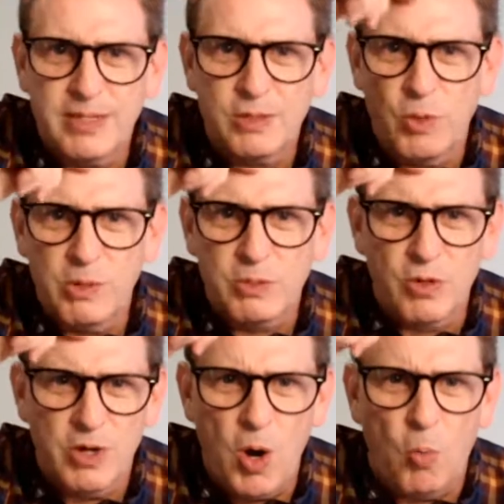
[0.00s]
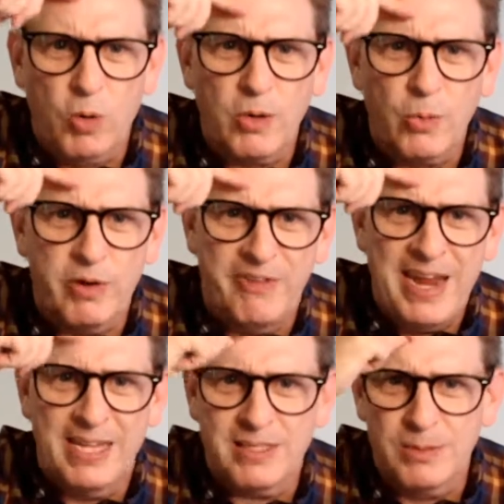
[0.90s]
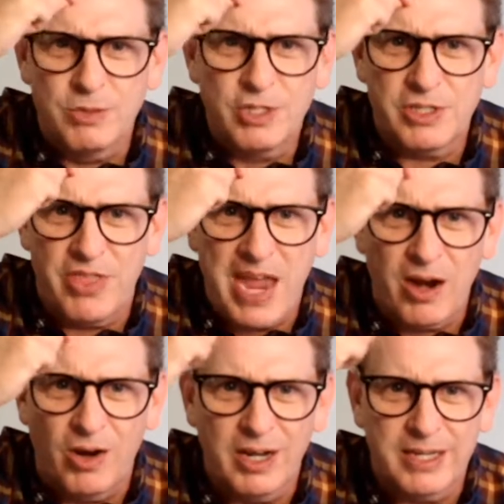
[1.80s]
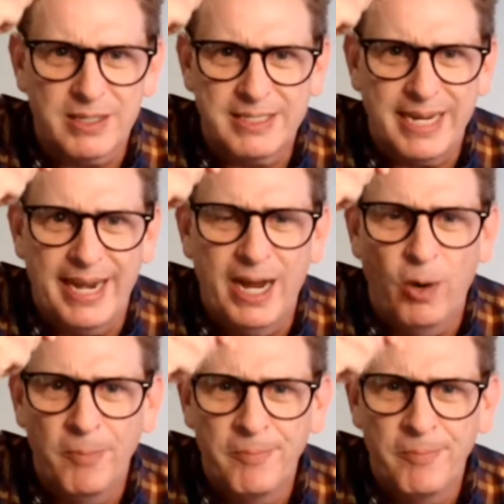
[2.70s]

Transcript: This one was going, no, we're going to advance. And it was just there, like sticking out.